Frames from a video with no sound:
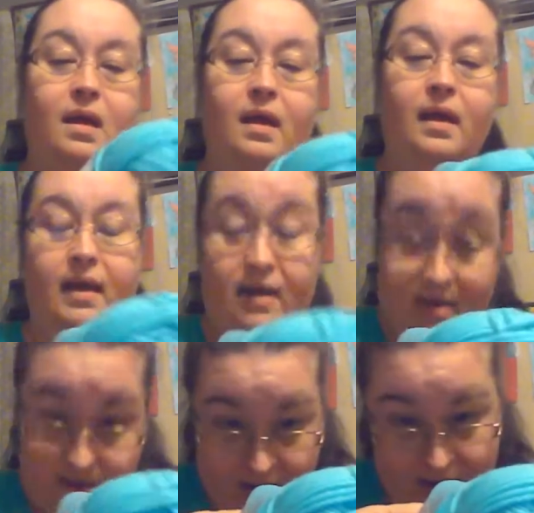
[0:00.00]

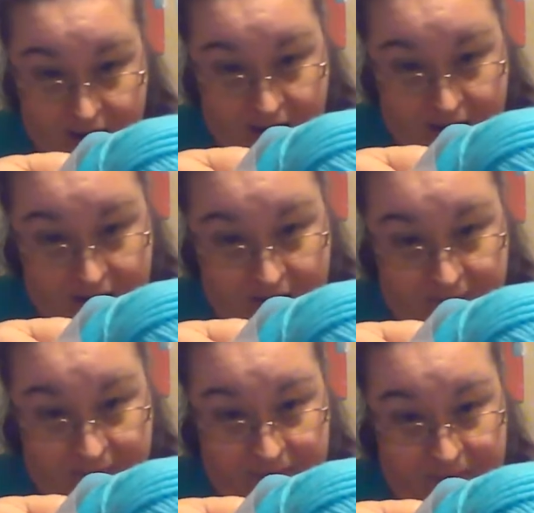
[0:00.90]
And I have
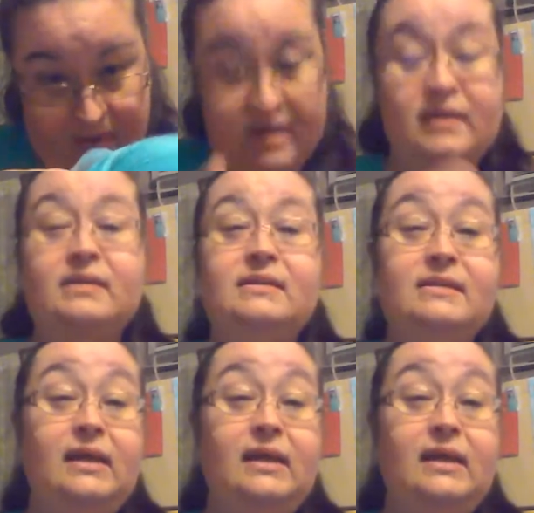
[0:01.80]
sea